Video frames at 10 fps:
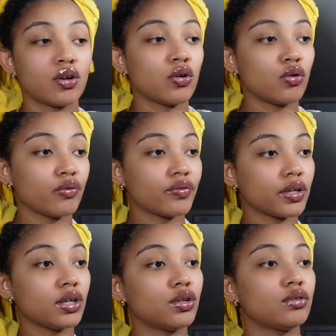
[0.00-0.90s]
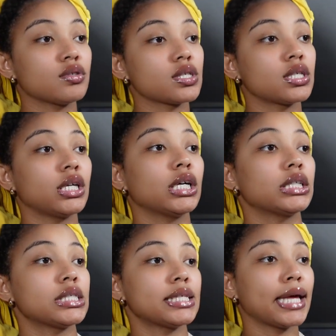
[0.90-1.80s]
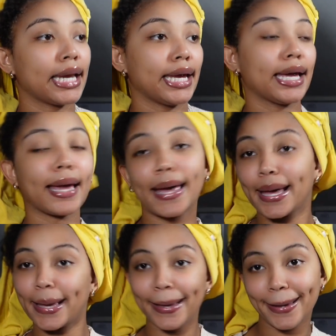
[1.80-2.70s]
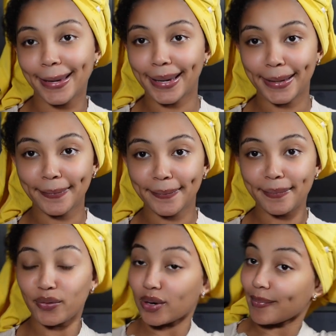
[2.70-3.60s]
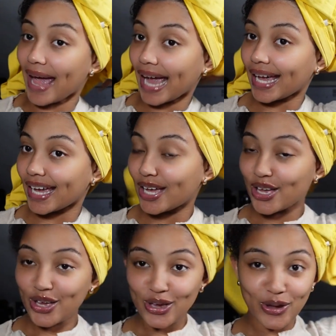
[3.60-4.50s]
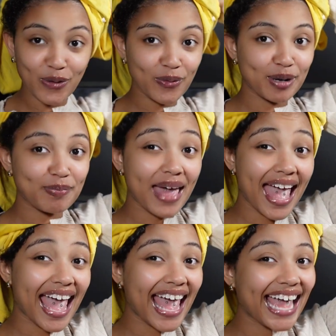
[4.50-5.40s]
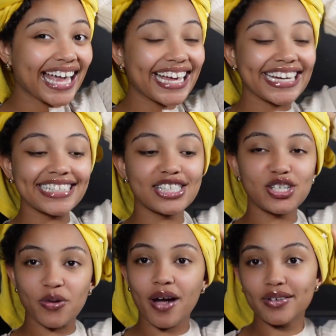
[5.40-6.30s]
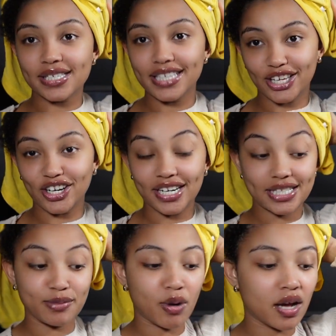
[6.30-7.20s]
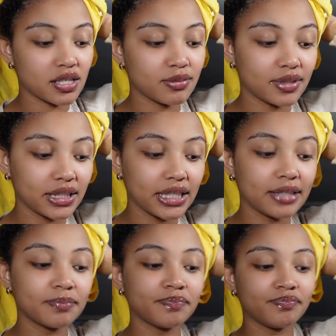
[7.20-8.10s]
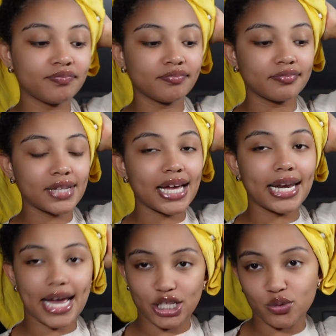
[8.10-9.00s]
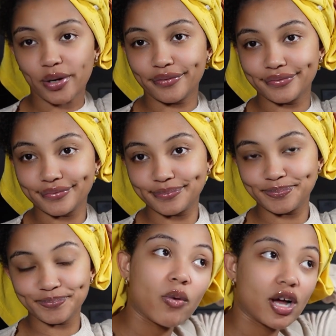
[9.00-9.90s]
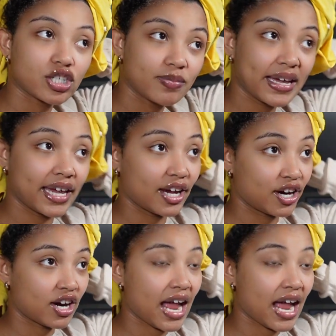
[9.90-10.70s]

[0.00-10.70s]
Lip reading: Hopefully you don't see a titty, okay? But we're back. We're back. 2 hours later, it's approximately 9:12. I washed my hair.